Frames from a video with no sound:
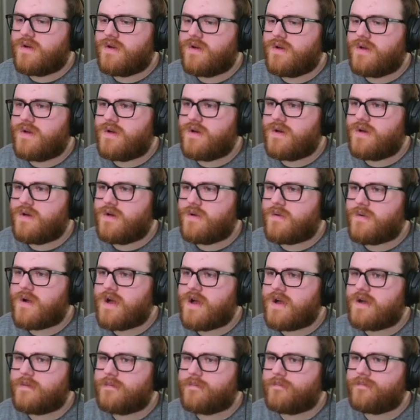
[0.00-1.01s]

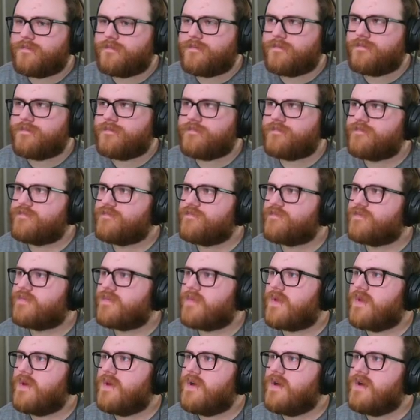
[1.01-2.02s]
Alright.
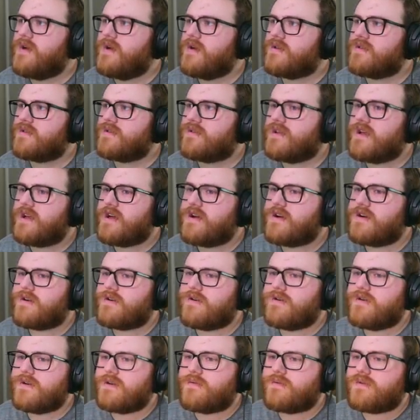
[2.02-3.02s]

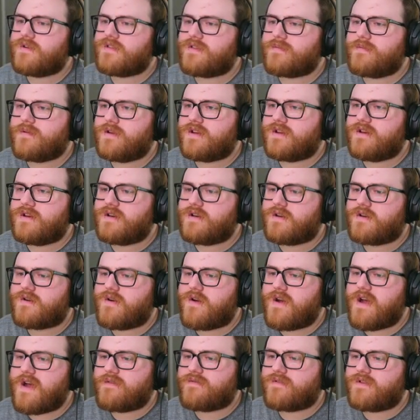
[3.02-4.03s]
Now, it wants me to craft a